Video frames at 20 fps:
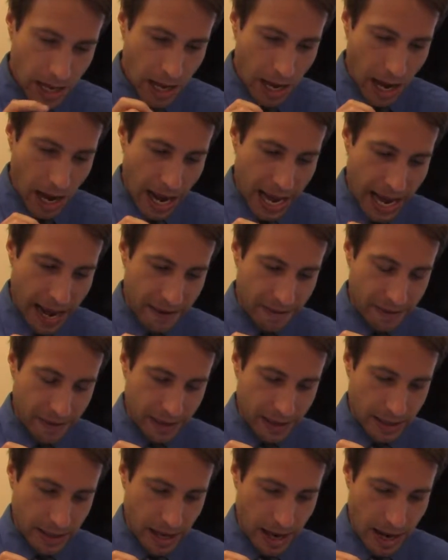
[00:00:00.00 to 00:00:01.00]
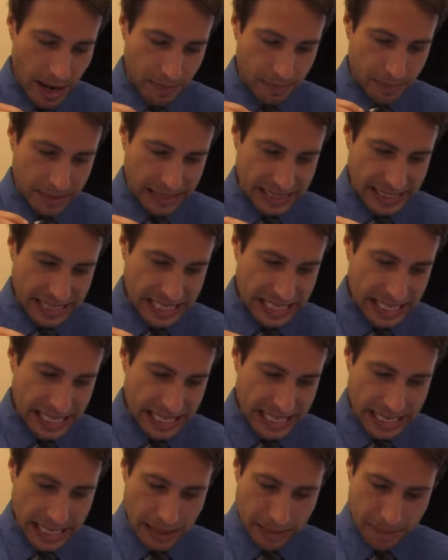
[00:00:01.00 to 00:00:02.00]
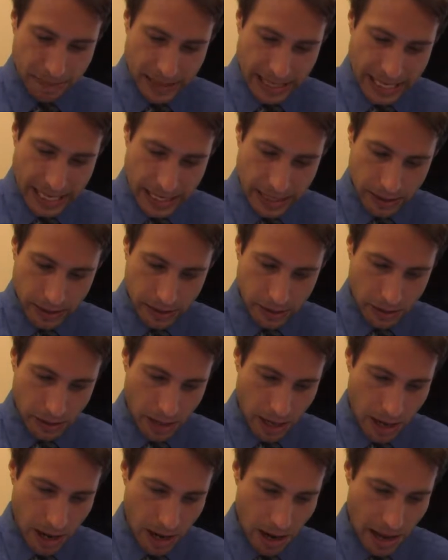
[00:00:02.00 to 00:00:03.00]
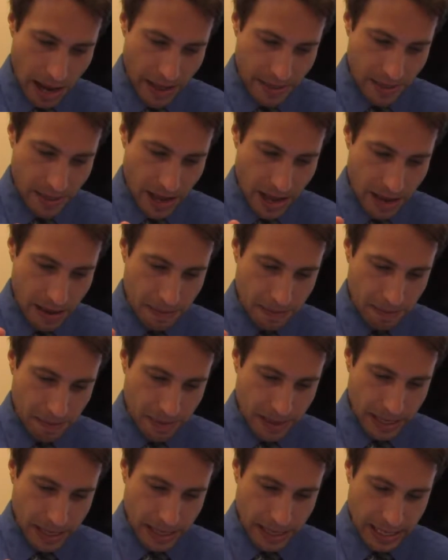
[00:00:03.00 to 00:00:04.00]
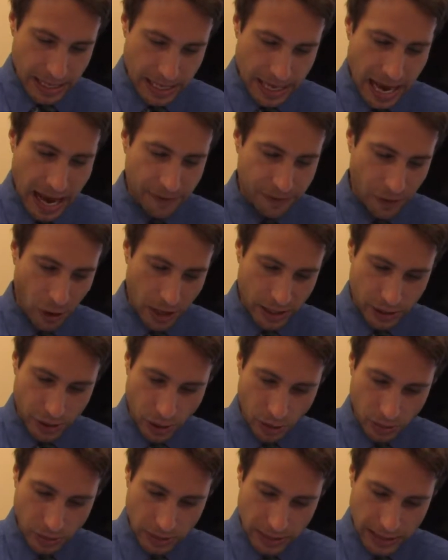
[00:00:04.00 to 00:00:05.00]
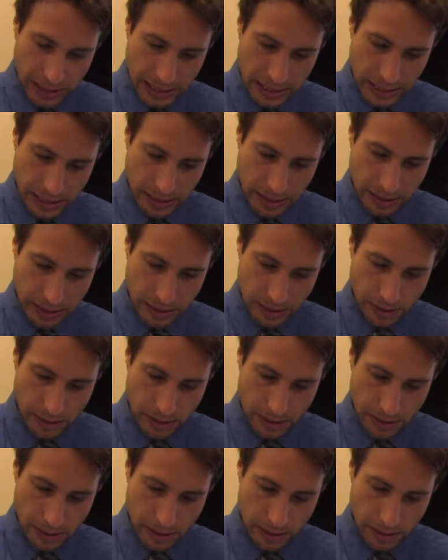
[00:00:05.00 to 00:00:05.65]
I have DEB and then BEF. All right, so D,